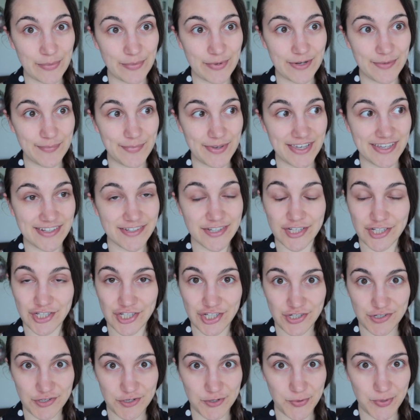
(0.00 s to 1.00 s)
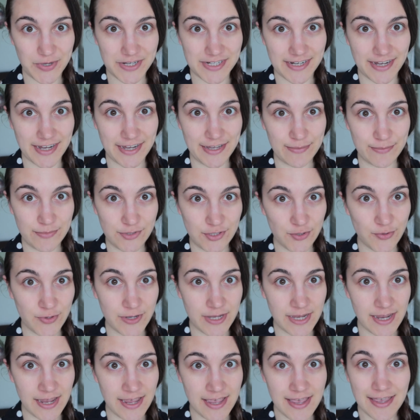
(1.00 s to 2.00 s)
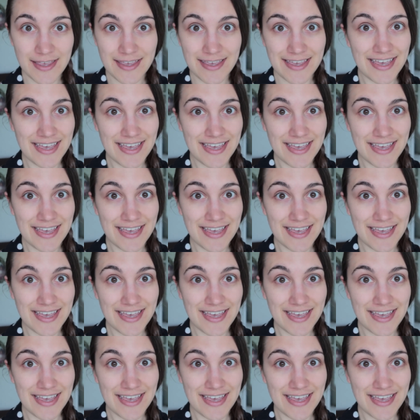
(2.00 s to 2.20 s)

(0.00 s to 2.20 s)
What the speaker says: I'm going to pay attention to what I am doing